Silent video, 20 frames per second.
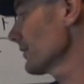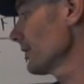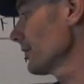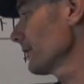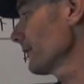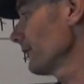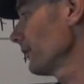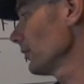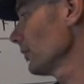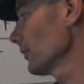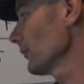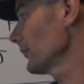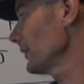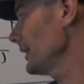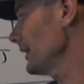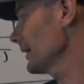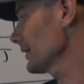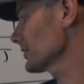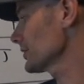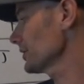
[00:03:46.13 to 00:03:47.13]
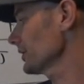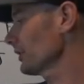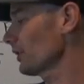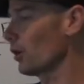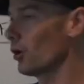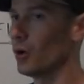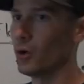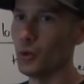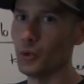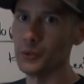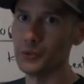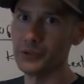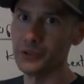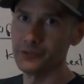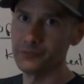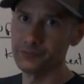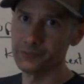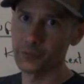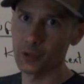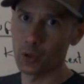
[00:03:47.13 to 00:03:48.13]
therefore we actually hold
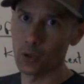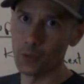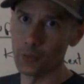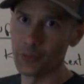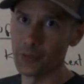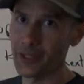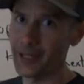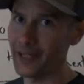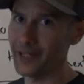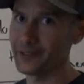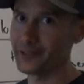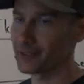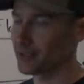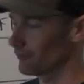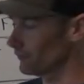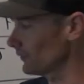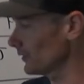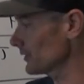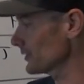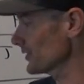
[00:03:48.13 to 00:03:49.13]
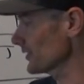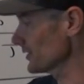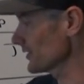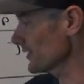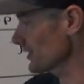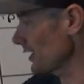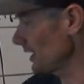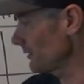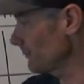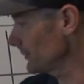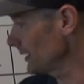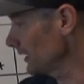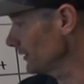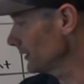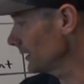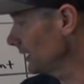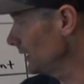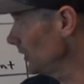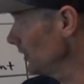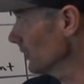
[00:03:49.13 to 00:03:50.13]
that. Conversely, same
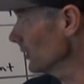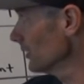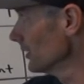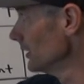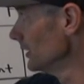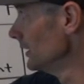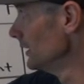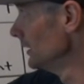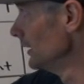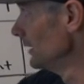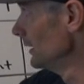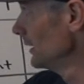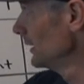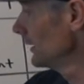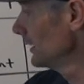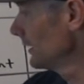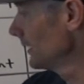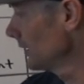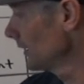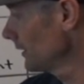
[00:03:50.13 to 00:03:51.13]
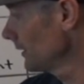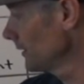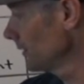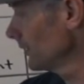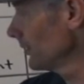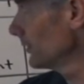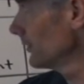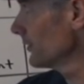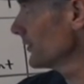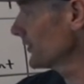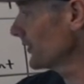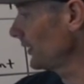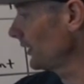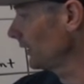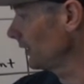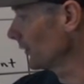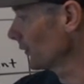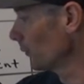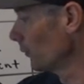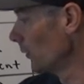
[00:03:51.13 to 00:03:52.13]
down here.
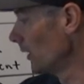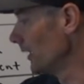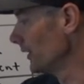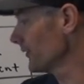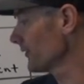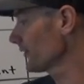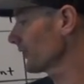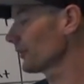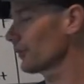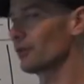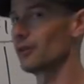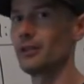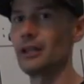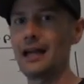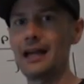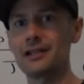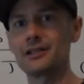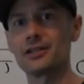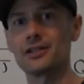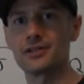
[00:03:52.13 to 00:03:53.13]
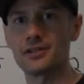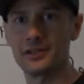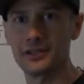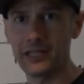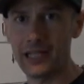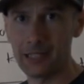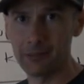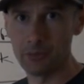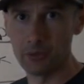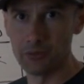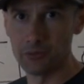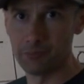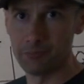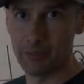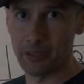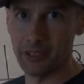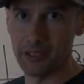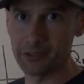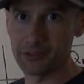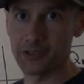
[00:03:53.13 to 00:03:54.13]
C is 1, so the latch is enabled,
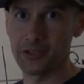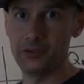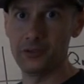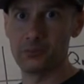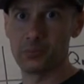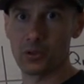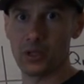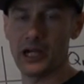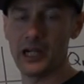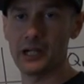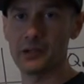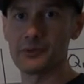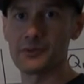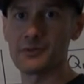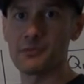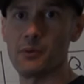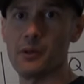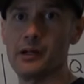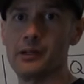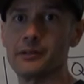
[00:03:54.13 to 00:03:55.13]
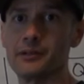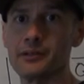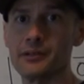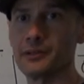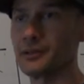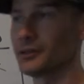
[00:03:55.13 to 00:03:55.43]
but Q prior was 1.